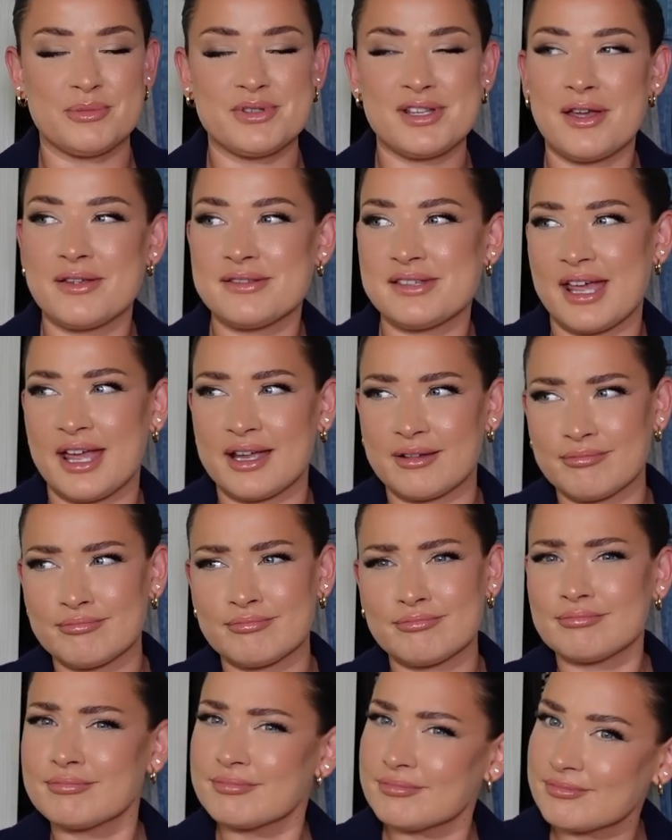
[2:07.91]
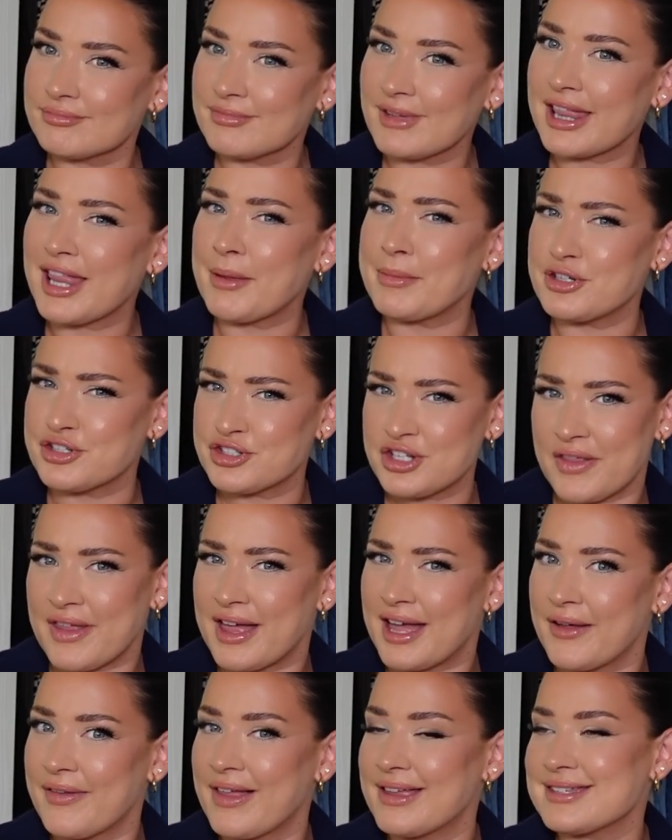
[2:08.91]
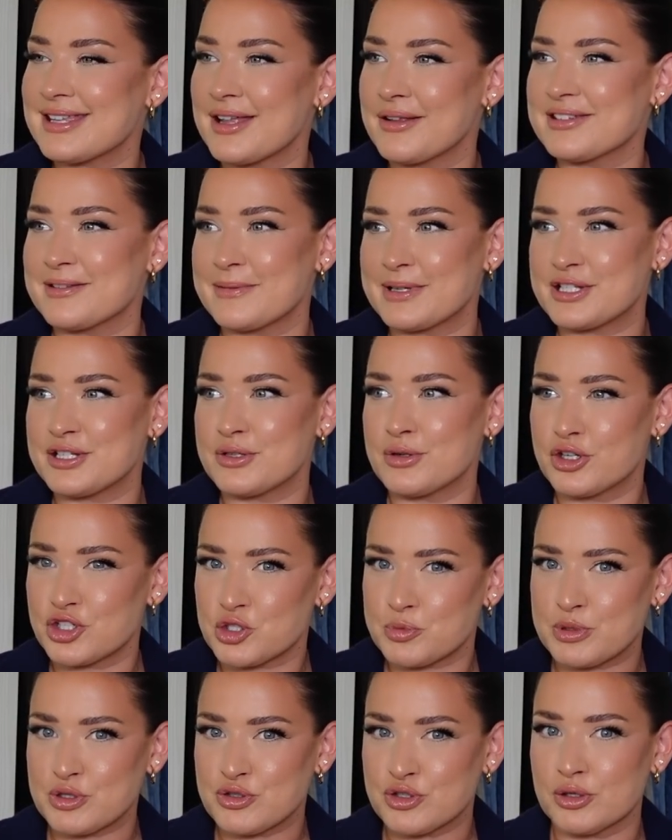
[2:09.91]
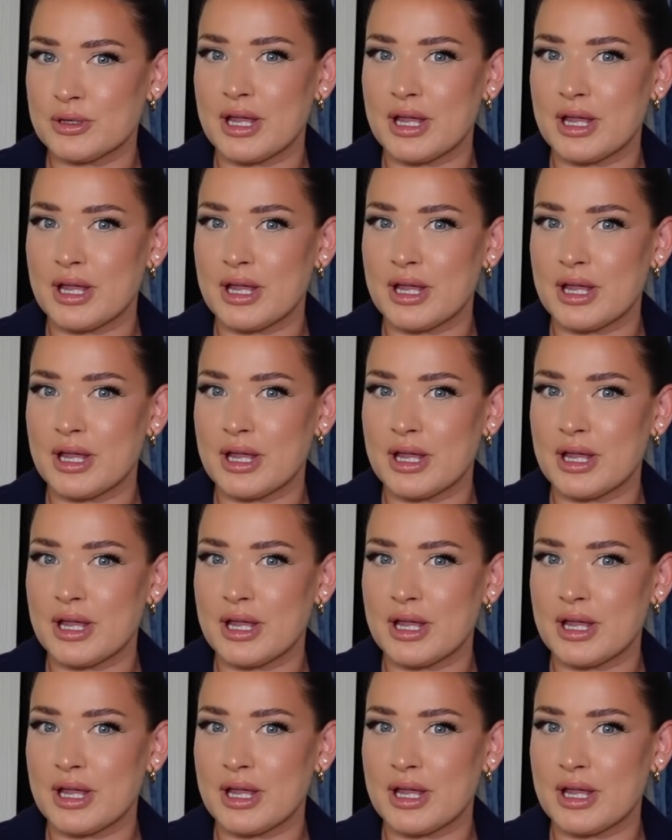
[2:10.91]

So I was like, let me just check that out. That sounds a bit too good to be true.